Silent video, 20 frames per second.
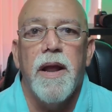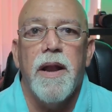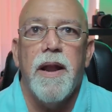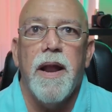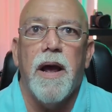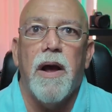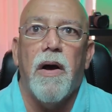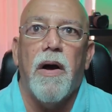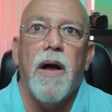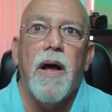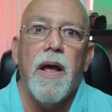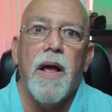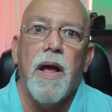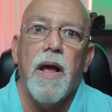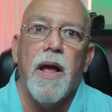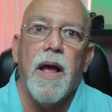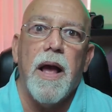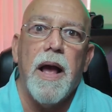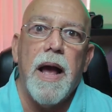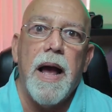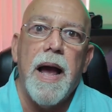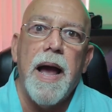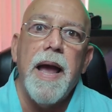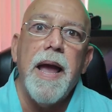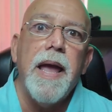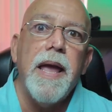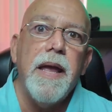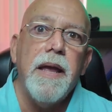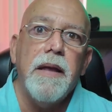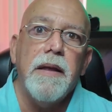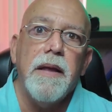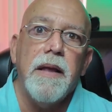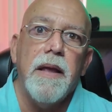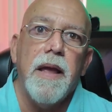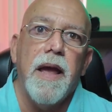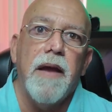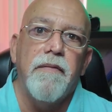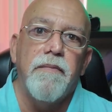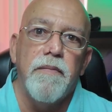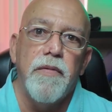Now, I
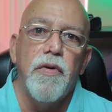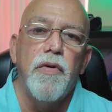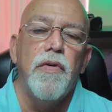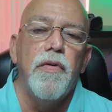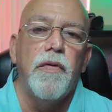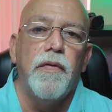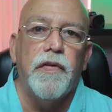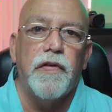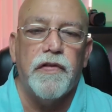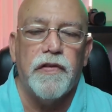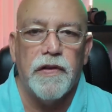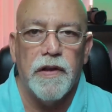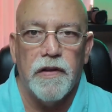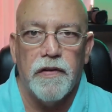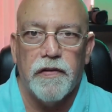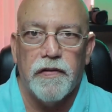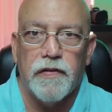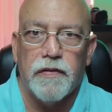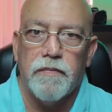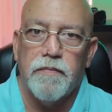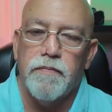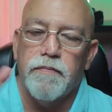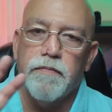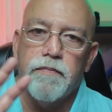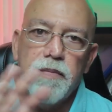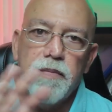have moved since,